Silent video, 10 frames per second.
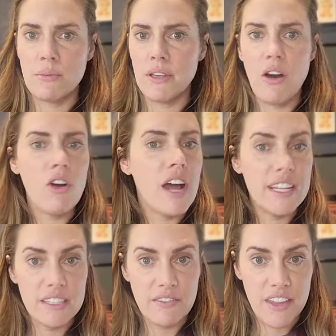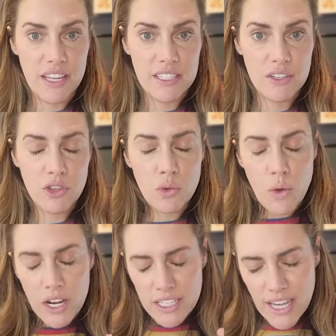be all kinds of things. So you
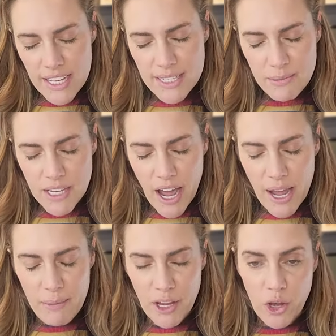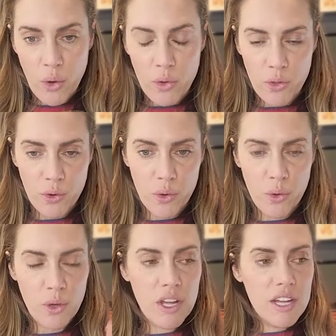want to take some time and go through